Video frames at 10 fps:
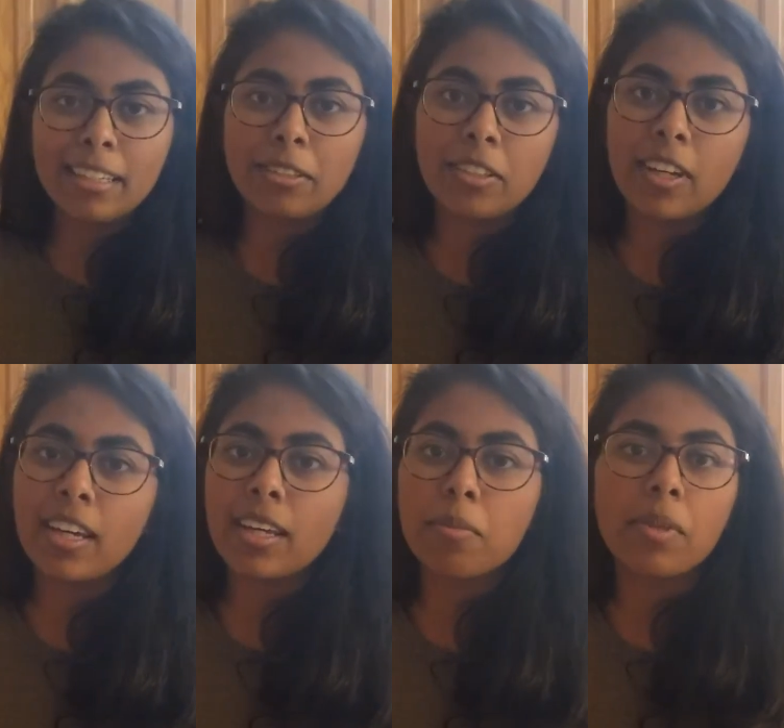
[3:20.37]
you do it.
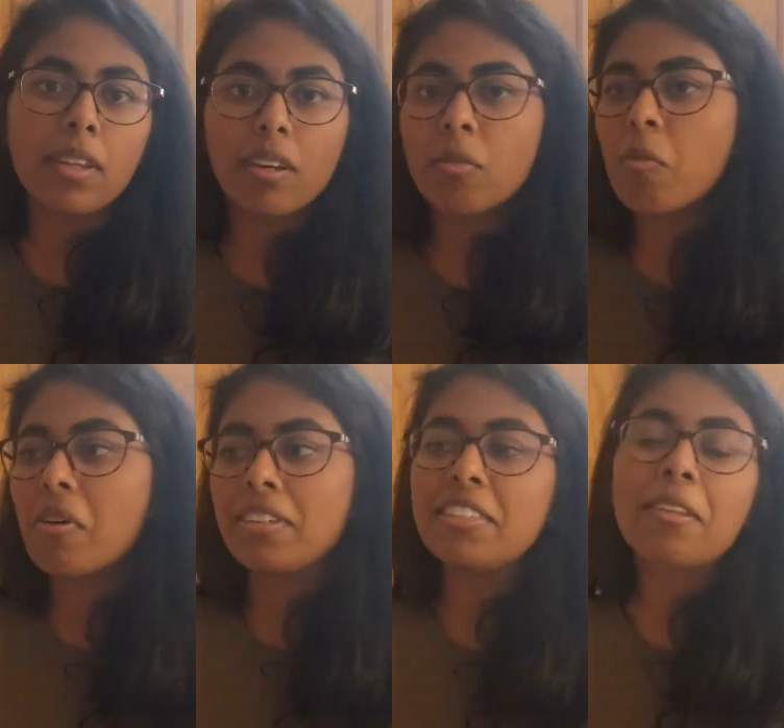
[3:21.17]
It can be like
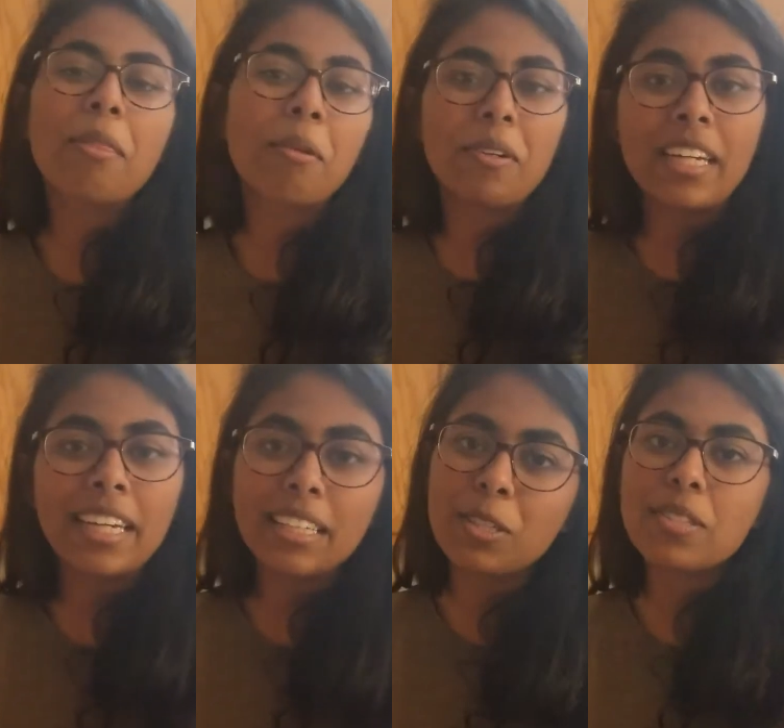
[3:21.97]
1 to
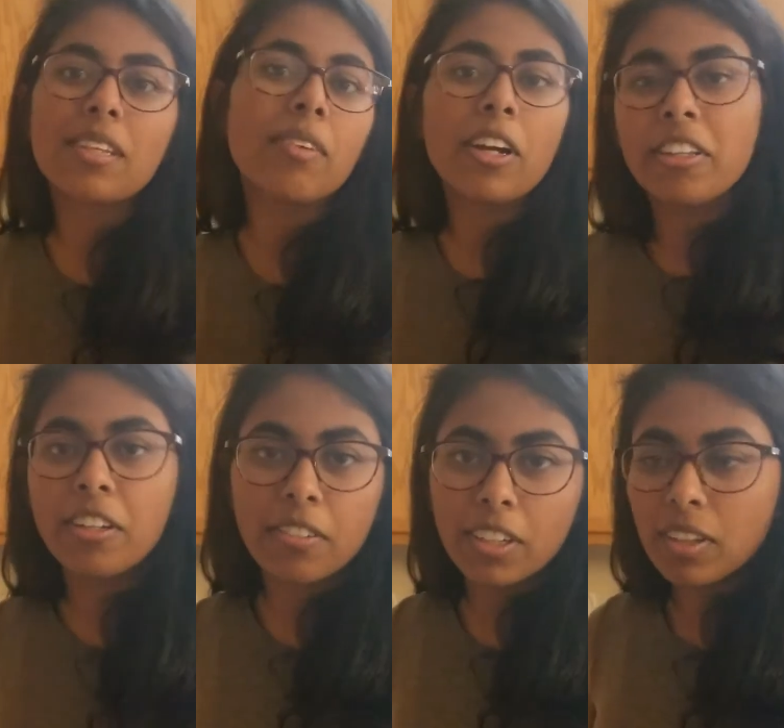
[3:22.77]
3. Just leave it on there
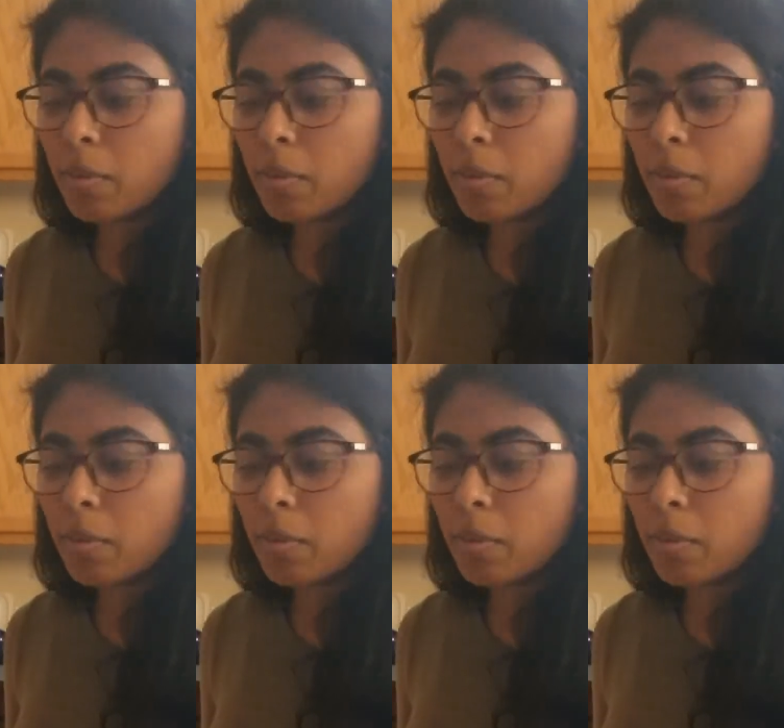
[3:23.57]
for a little